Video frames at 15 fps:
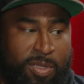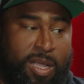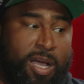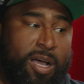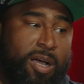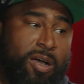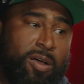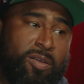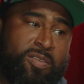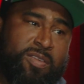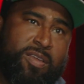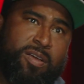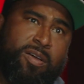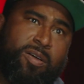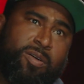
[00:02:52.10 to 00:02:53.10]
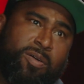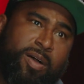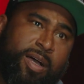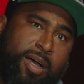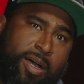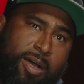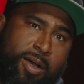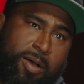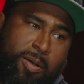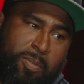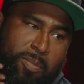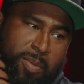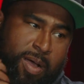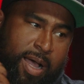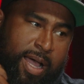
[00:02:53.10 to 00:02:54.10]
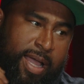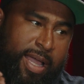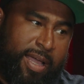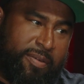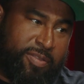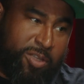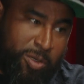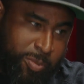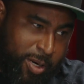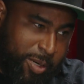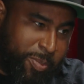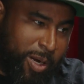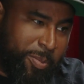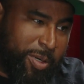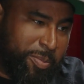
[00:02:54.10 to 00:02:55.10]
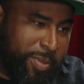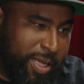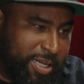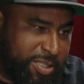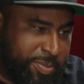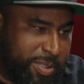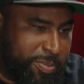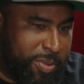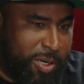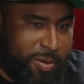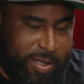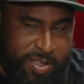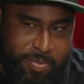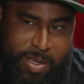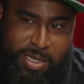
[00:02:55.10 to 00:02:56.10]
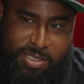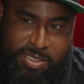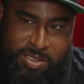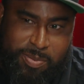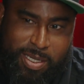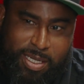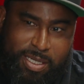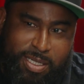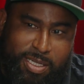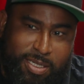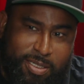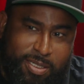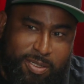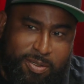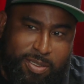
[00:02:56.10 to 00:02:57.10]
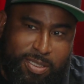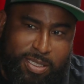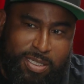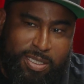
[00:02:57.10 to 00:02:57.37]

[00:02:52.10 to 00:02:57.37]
No, so I have third-party property management. ProX manages mine here locally.